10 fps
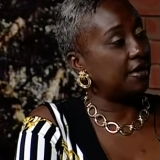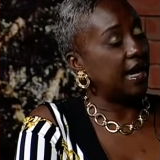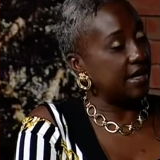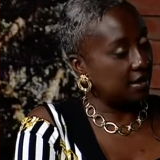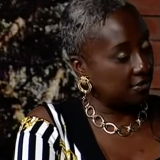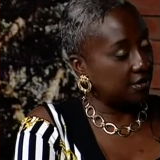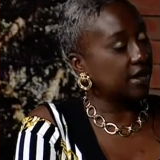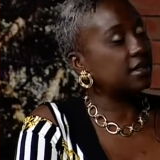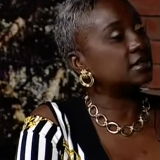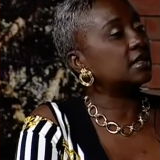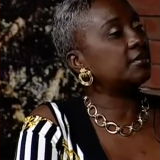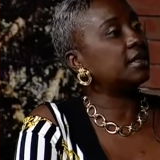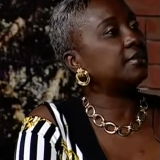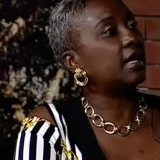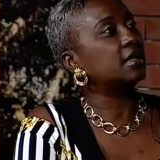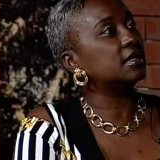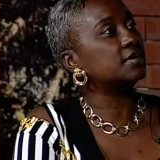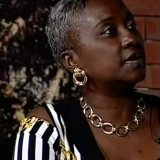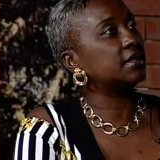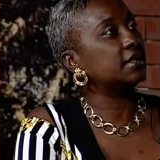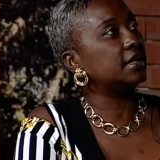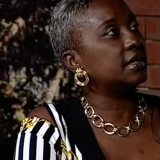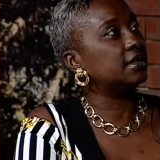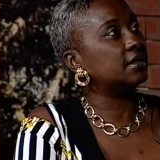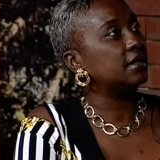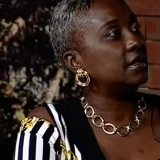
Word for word: I know that he's going to be my husband, and